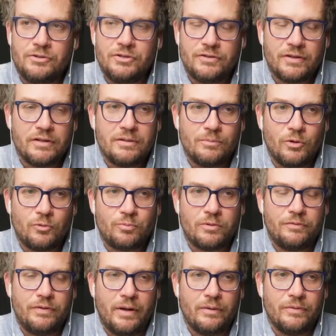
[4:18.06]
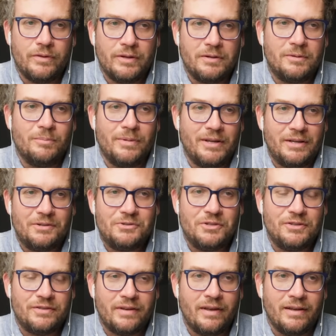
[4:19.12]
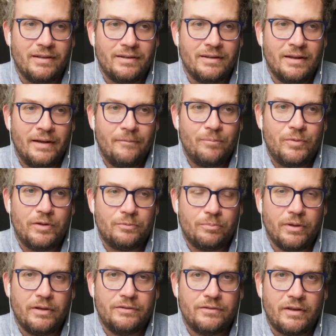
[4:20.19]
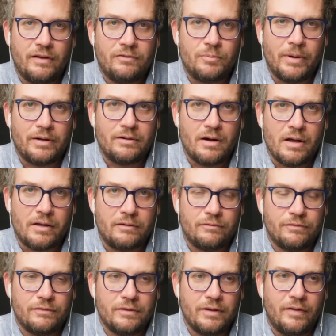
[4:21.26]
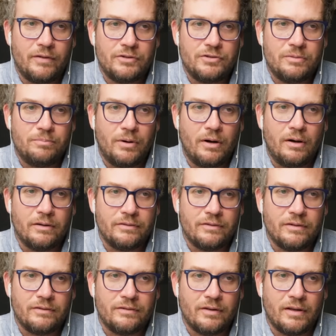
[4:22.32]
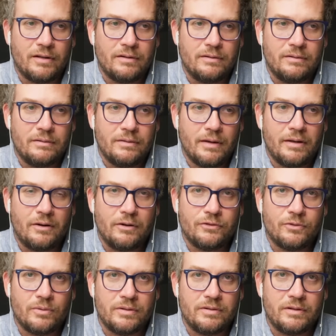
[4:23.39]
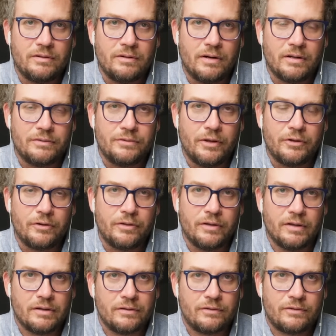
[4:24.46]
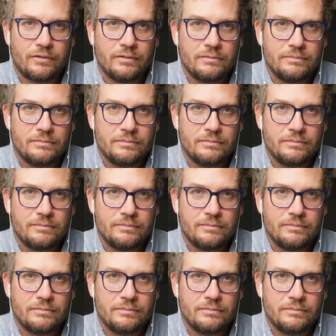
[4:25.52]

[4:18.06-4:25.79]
And she said the most profound thing to me. She said, this place saved my life. And then she paused and said, and also it did a lot of other things.